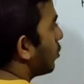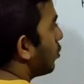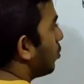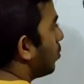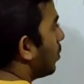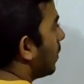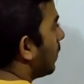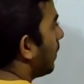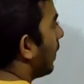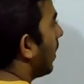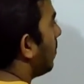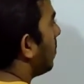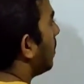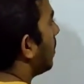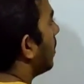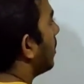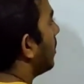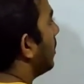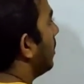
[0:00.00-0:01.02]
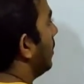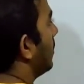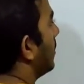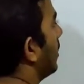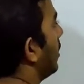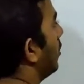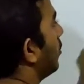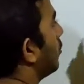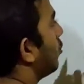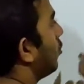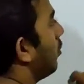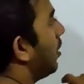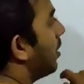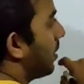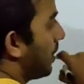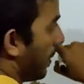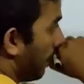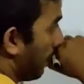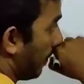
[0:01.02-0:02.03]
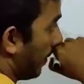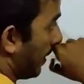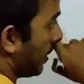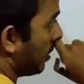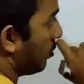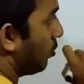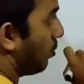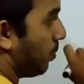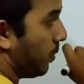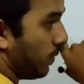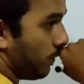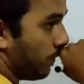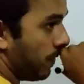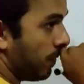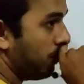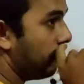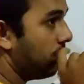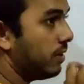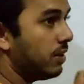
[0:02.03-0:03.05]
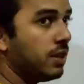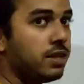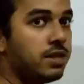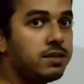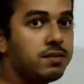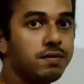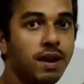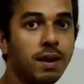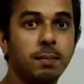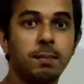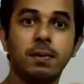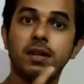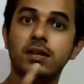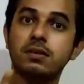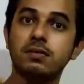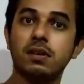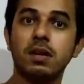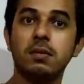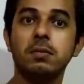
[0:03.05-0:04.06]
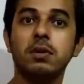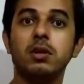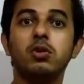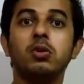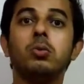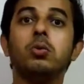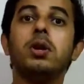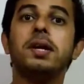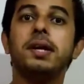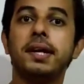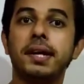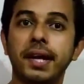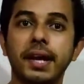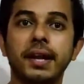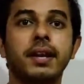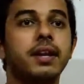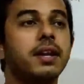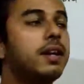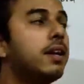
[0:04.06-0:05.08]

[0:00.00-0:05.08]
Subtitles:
2.5, this side will also what plus 2.5, that is 5 plus 5, it will be what 10.